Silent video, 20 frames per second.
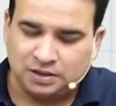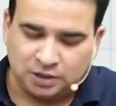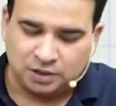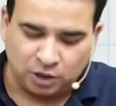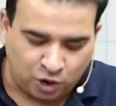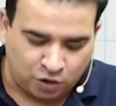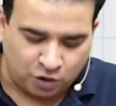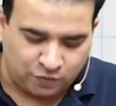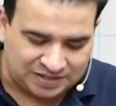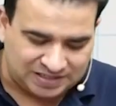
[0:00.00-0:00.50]

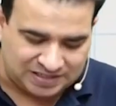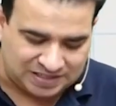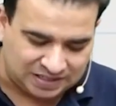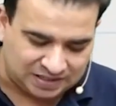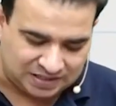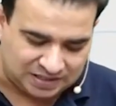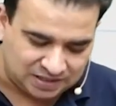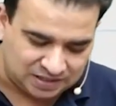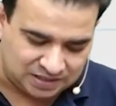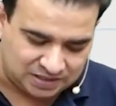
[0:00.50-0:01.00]
convexity.
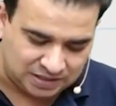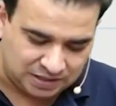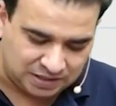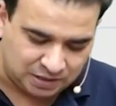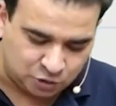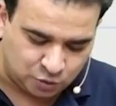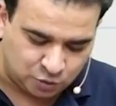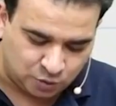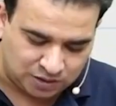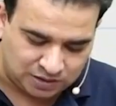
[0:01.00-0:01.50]
This is seen
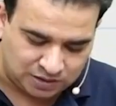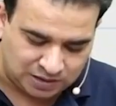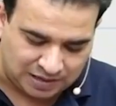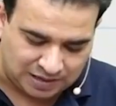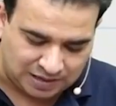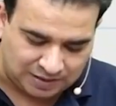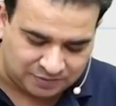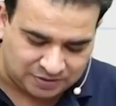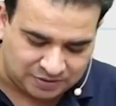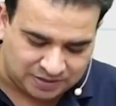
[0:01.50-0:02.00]
toward the
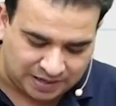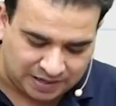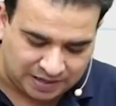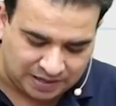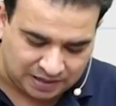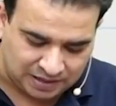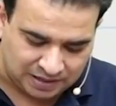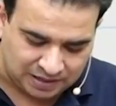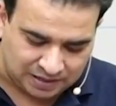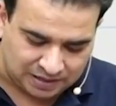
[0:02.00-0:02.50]
left side.
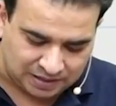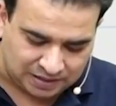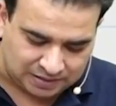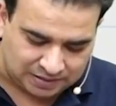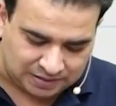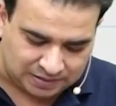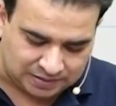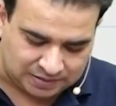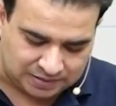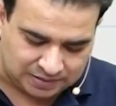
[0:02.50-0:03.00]

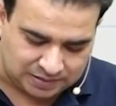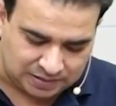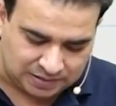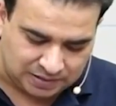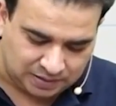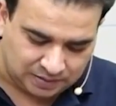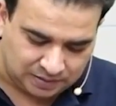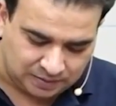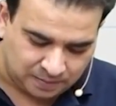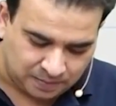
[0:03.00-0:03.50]
This is
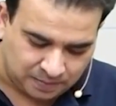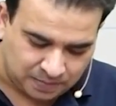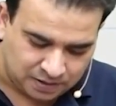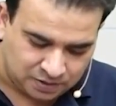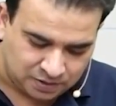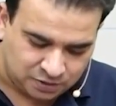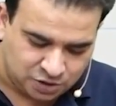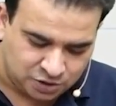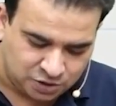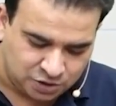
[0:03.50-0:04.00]
the
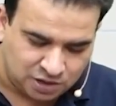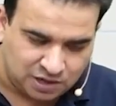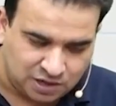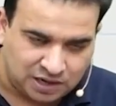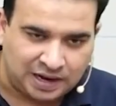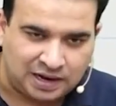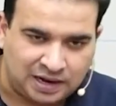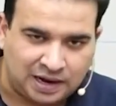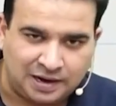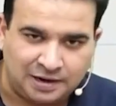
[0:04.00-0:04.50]
jejunal
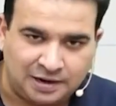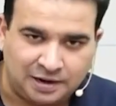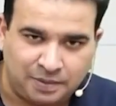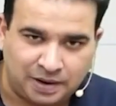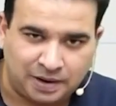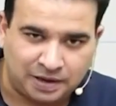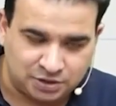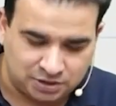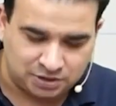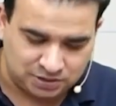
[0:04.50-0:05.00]
and ileal
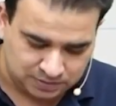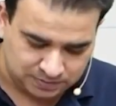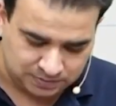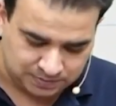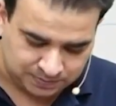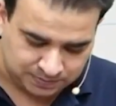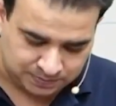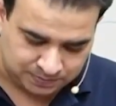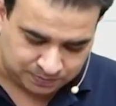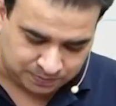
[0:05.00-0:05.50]
branches.
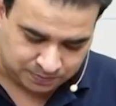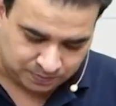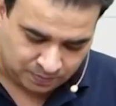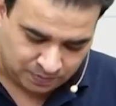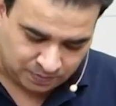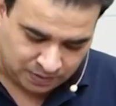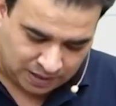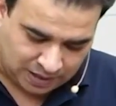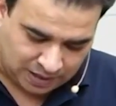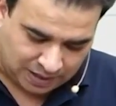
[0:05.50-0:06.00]

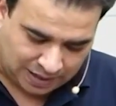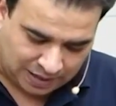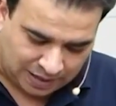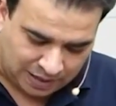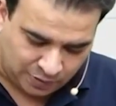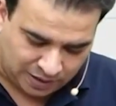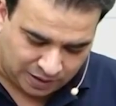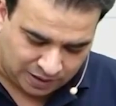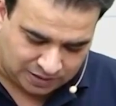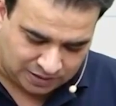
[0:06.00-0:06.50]
And
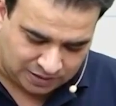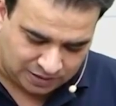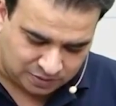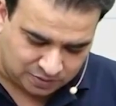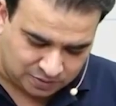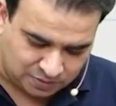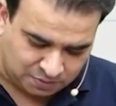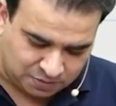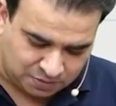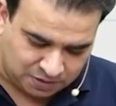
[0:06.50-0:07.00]
look at these
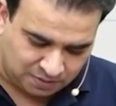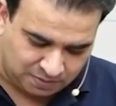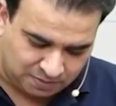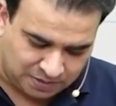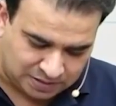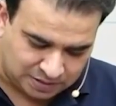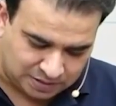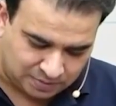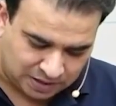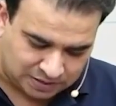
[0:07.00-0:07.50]
three
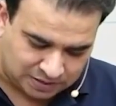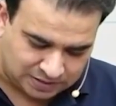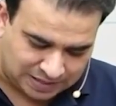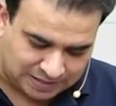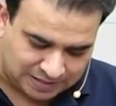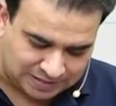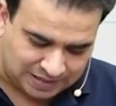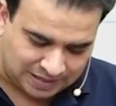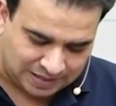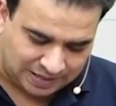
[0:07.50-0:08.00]
major branches. That
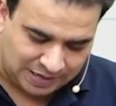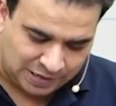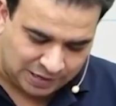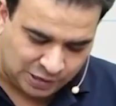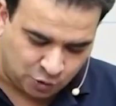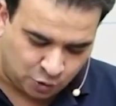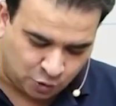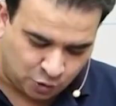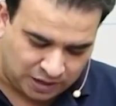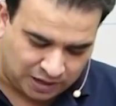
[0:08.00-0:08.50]
is the
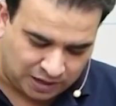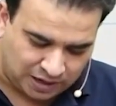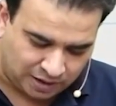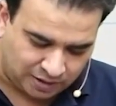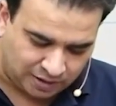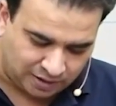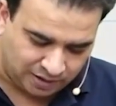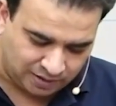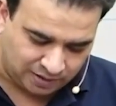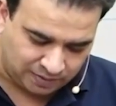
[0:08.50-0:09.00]
ileocolic
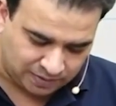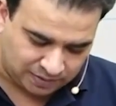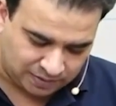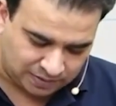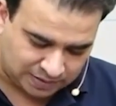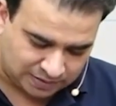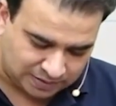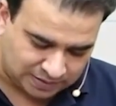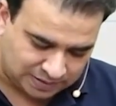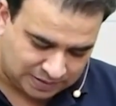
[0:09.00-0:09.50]
artery.
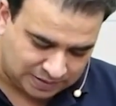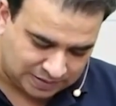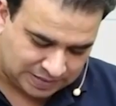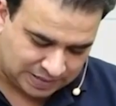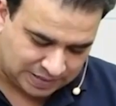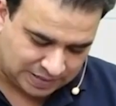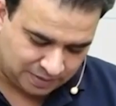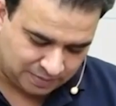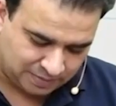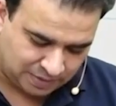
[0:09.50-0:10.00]
That is a
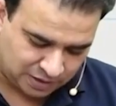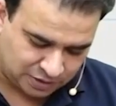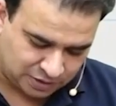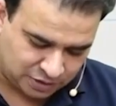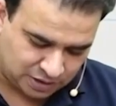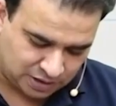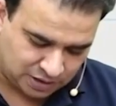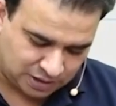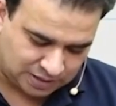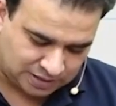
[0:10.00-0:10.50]
descending branch
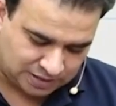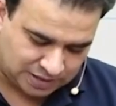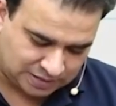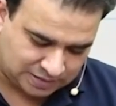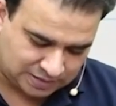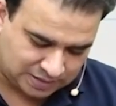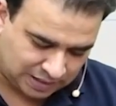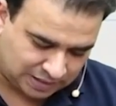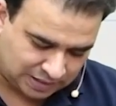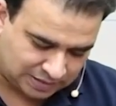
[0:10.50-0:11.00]
here, and that is
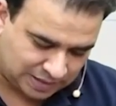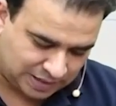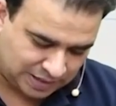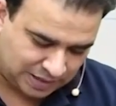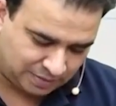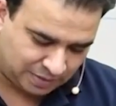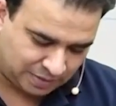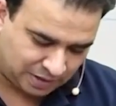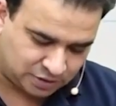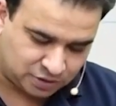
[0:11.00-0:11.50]
an
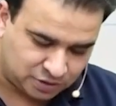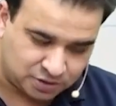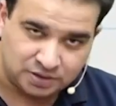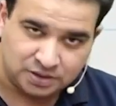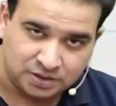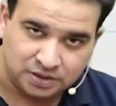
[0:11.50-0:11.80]
ascending branch.